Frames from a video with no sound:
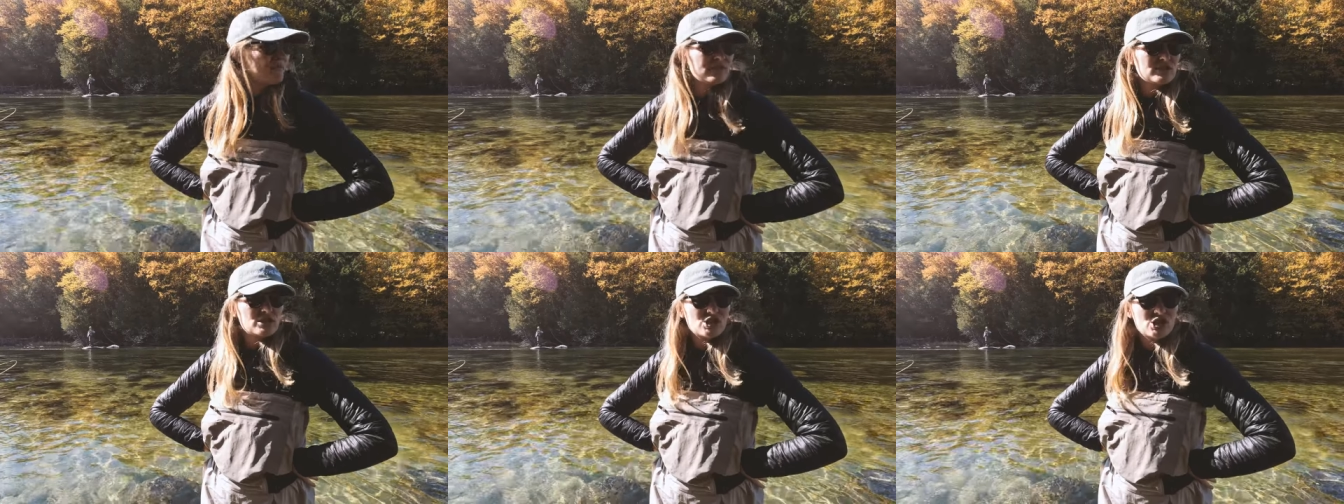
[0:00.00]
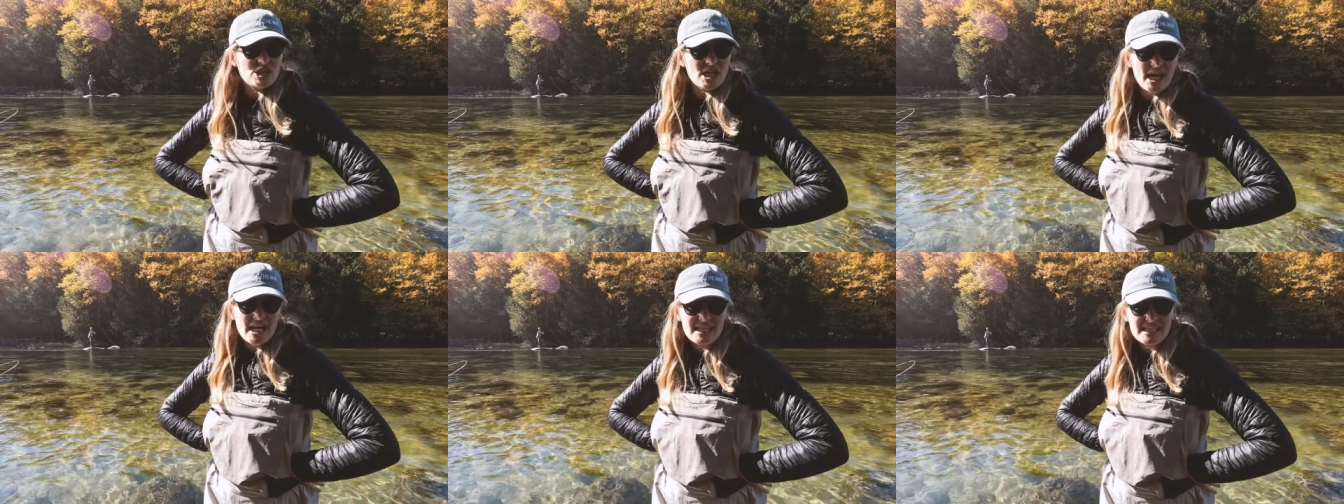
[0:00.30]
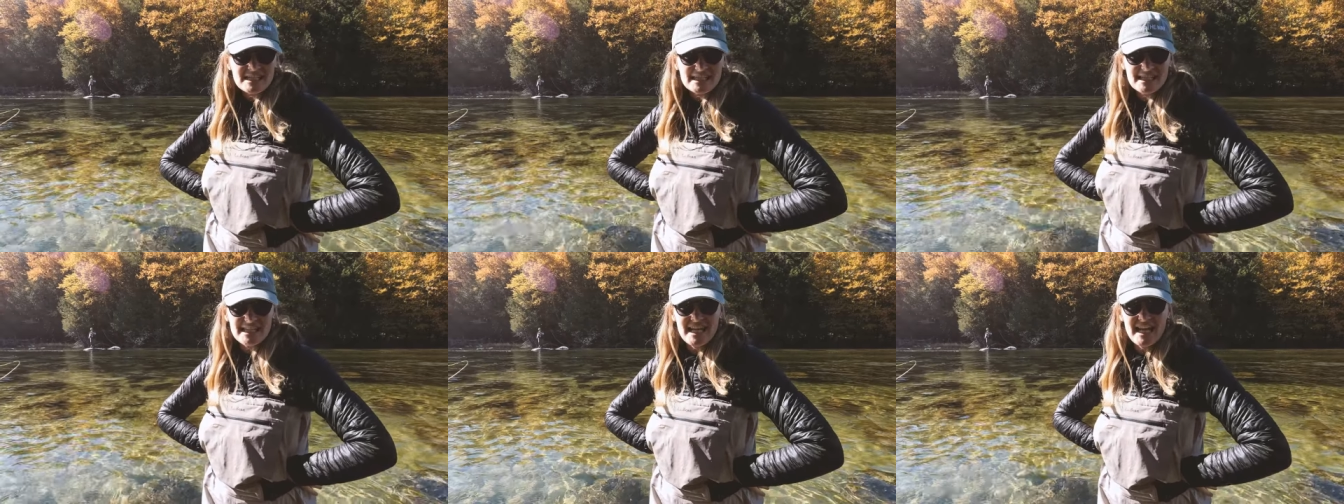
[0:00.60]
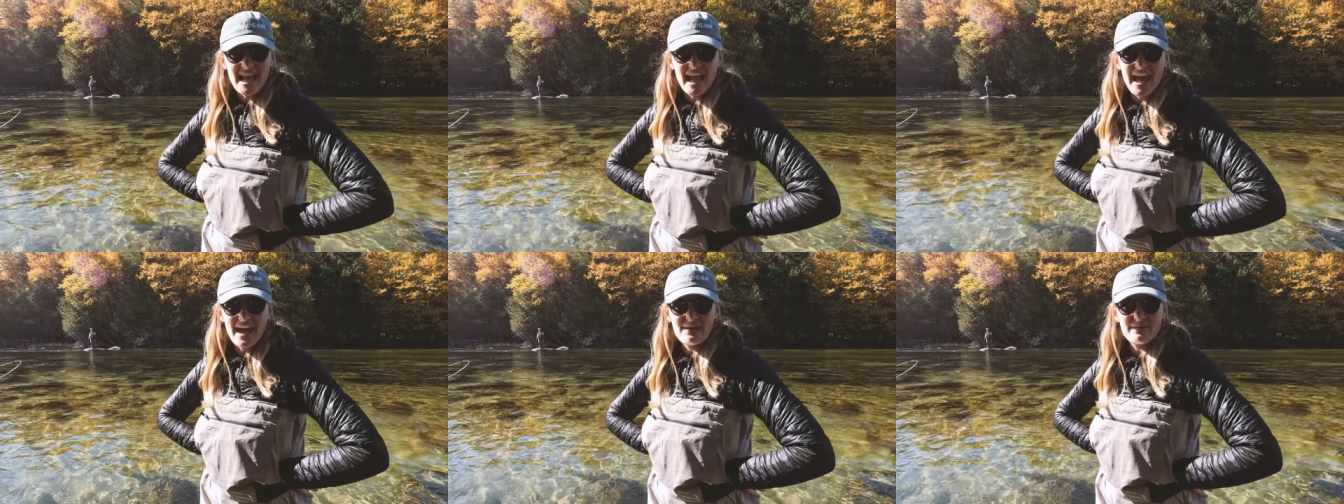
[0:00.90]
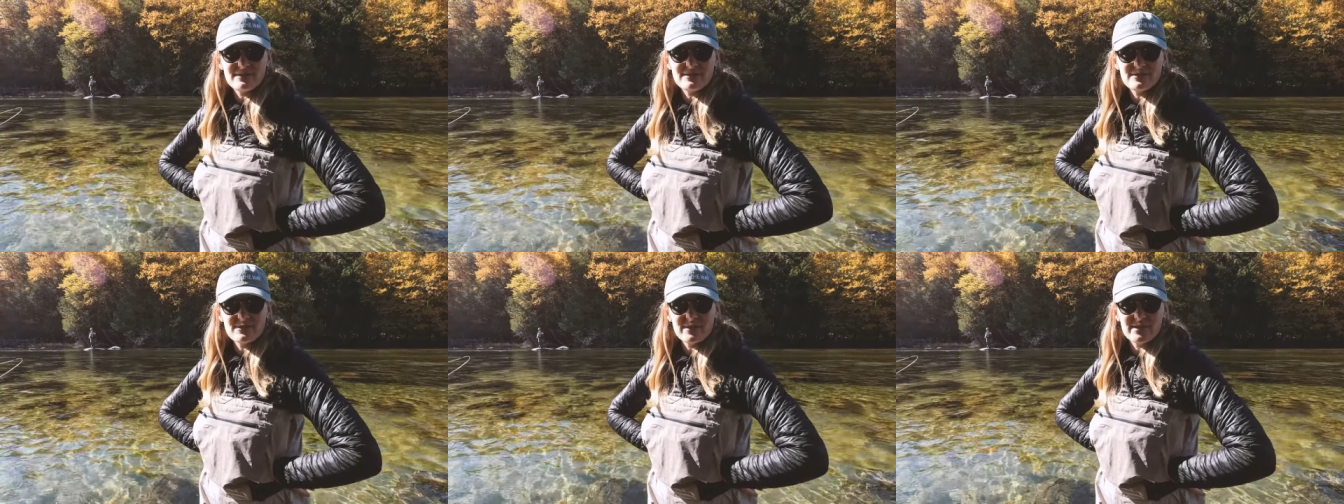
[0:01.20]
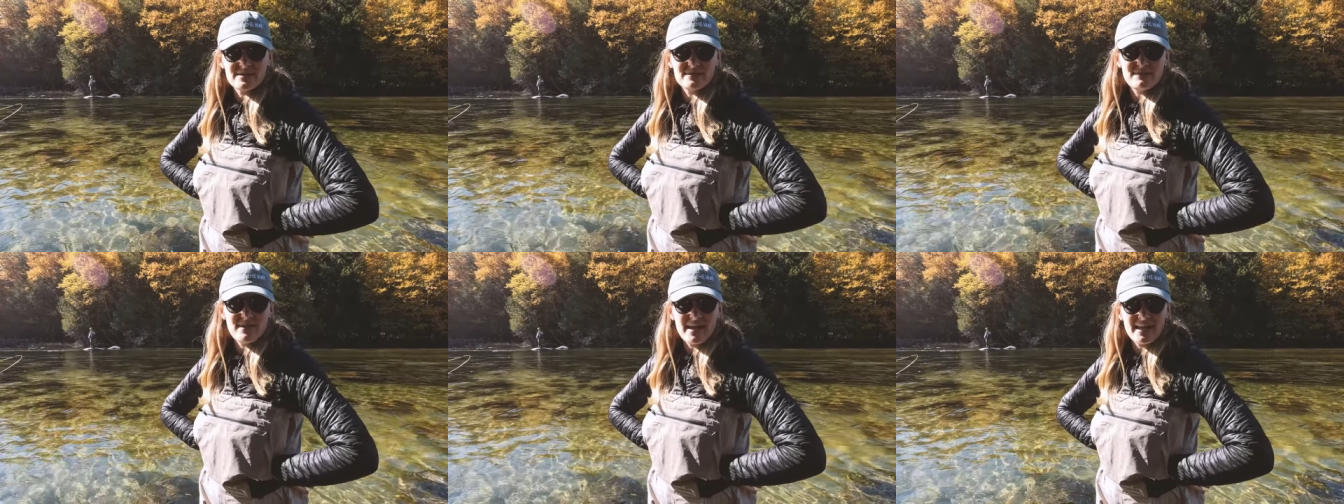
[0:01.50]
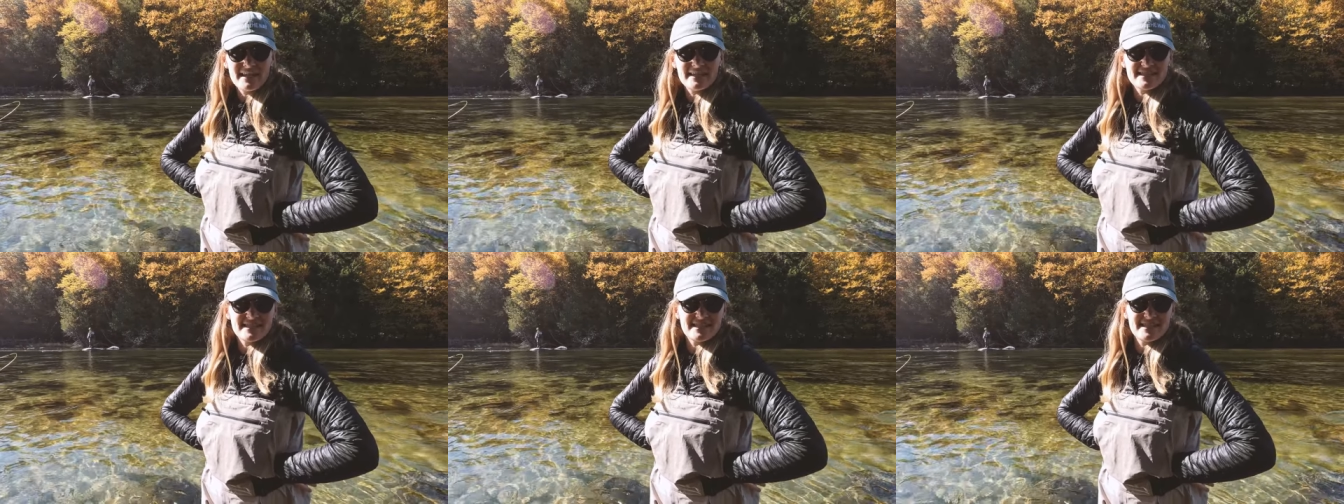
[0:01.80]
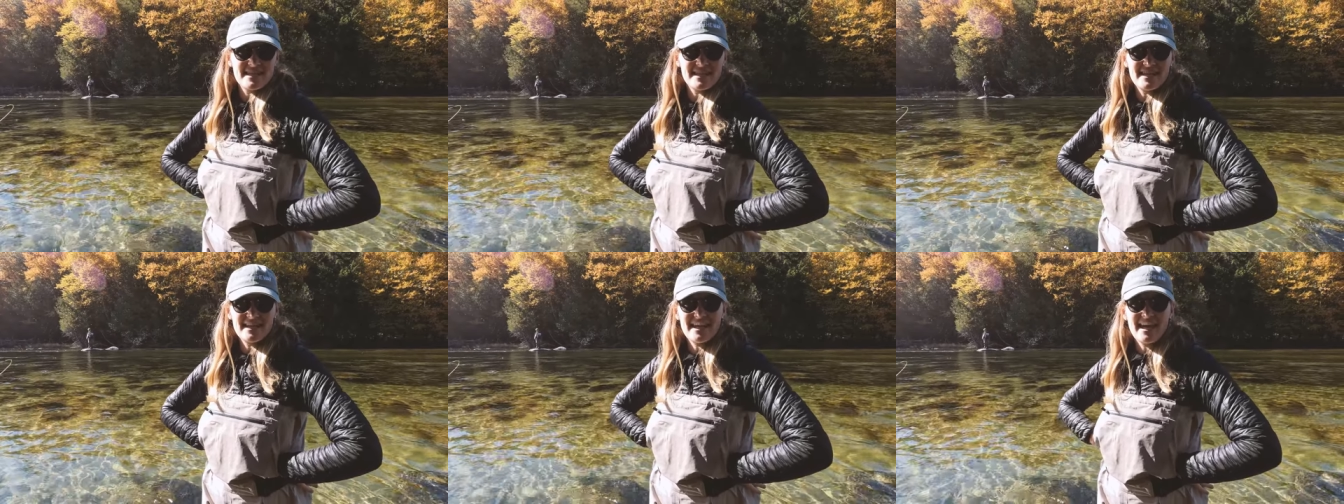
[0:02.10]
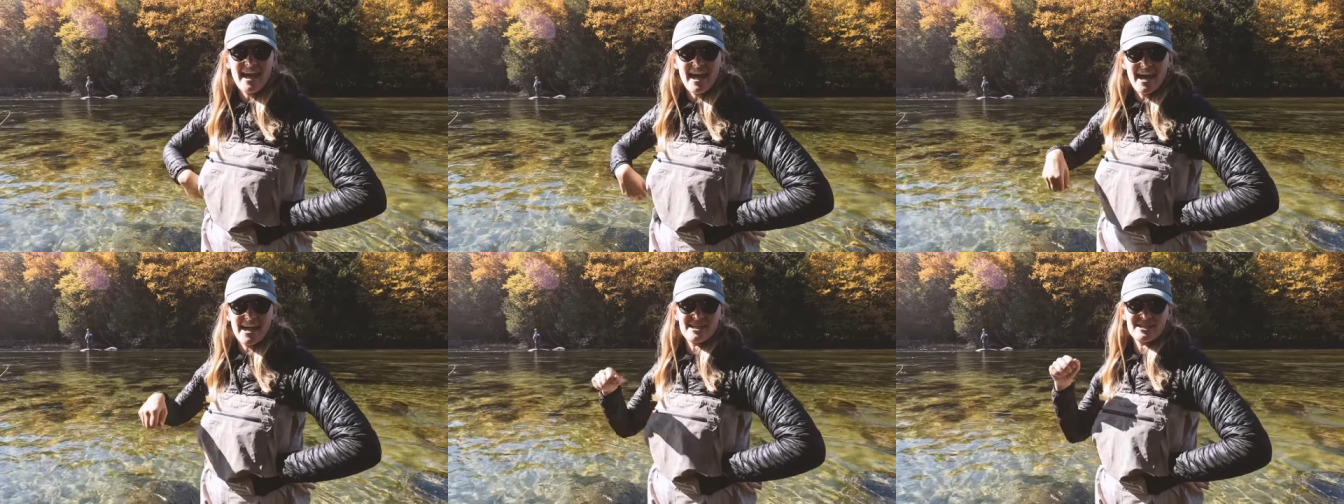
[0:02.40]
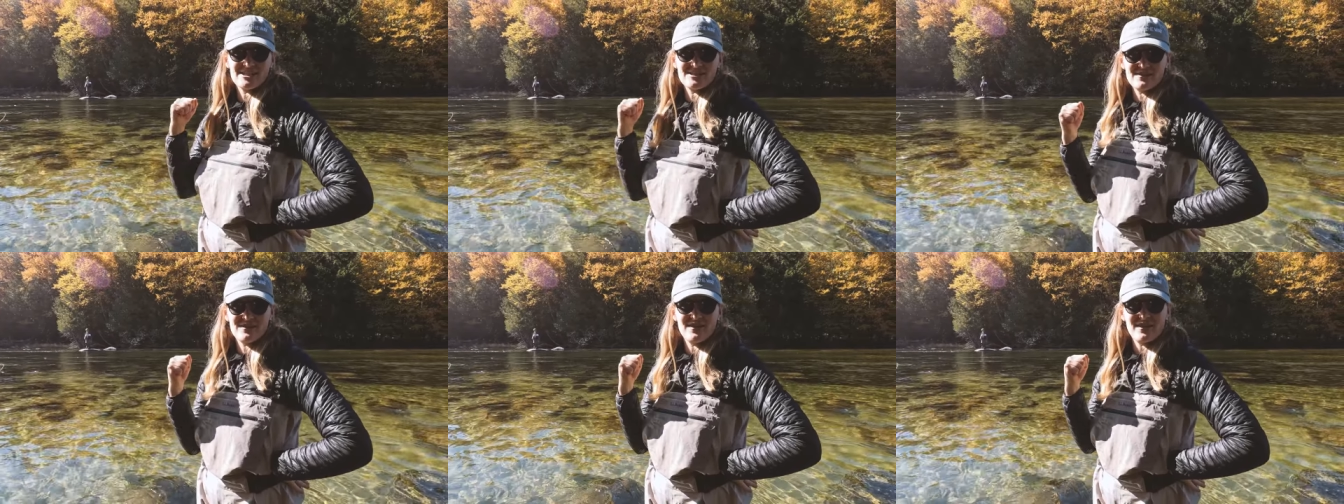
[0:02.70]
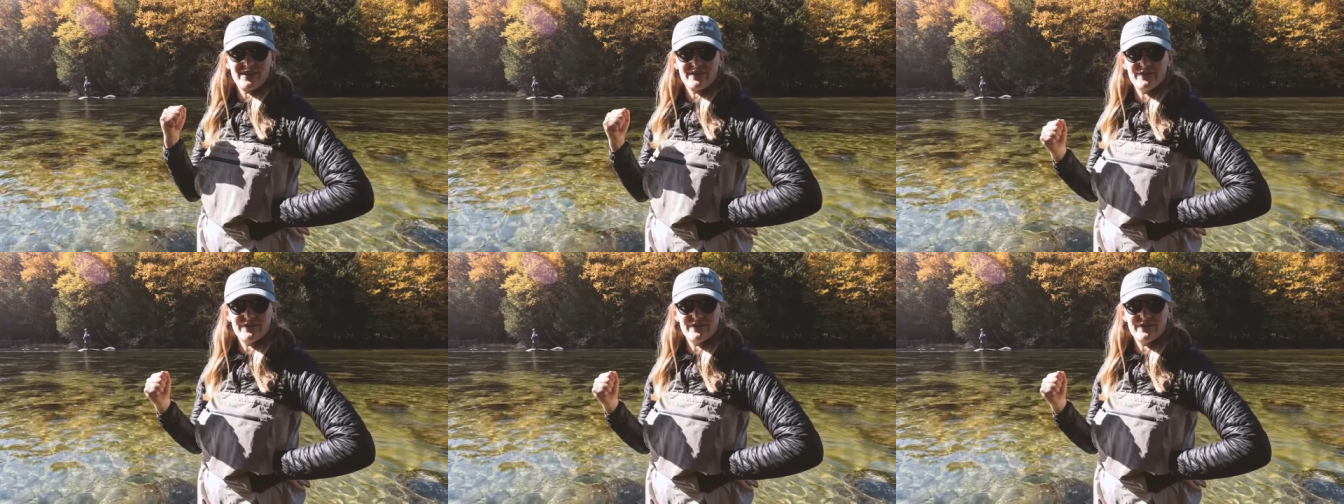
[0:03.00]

of a chase today, which always makes the catch